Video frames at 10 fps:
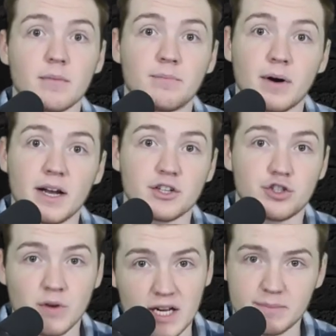but do
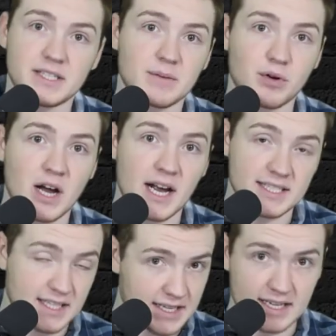not be
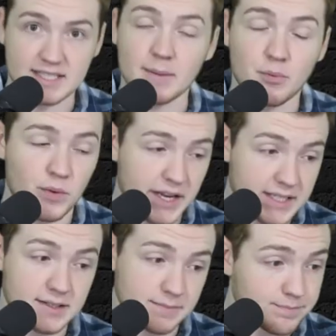surprised in the next couple
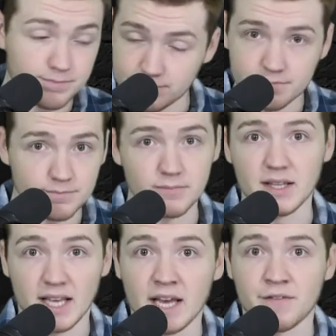weeks
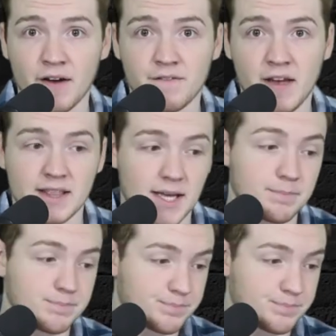if I fade them.